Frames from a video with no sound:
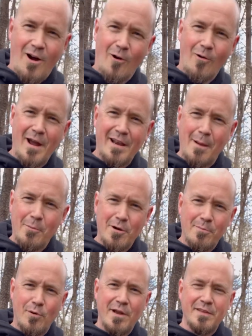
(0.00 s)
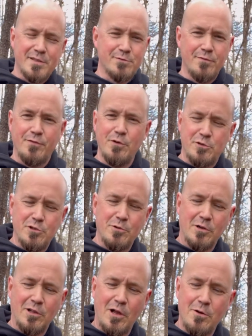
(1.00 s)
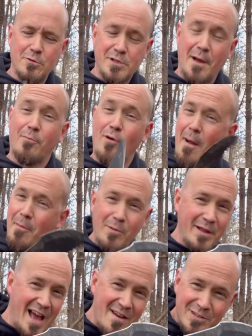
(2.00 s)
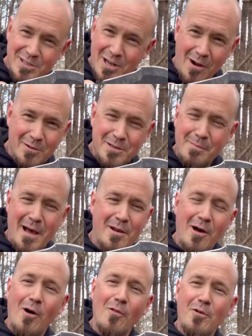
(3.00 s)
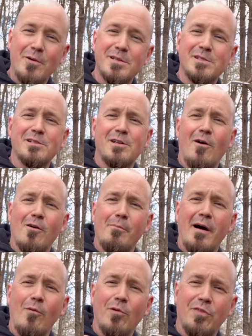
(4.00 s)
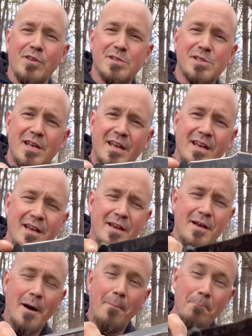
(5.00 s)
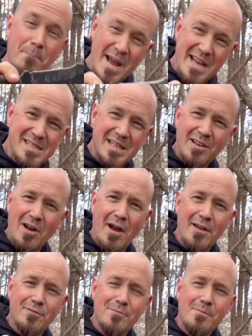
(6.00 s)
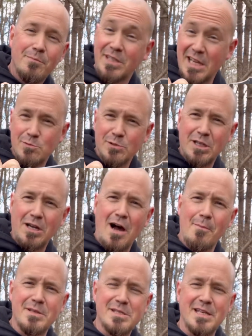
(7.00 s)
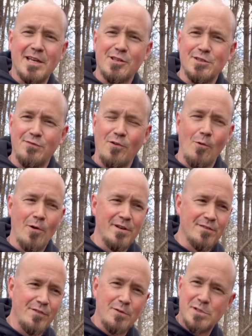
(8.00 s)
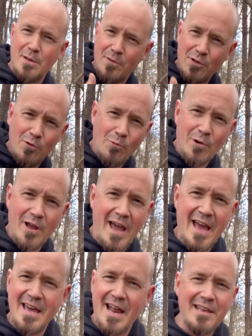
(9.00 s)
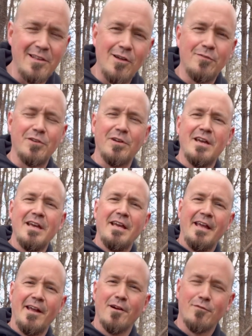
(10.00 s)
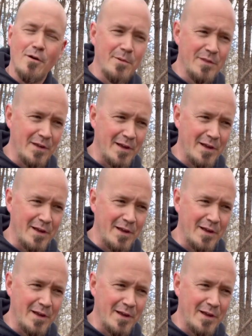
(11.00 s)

All right, I'm gonna bring this review to a close. I probably haven't talked about all there is to talk about with this Amazing knife. But that's what the comment section's for. And if there's something you want to add, I'd love to hear from you in the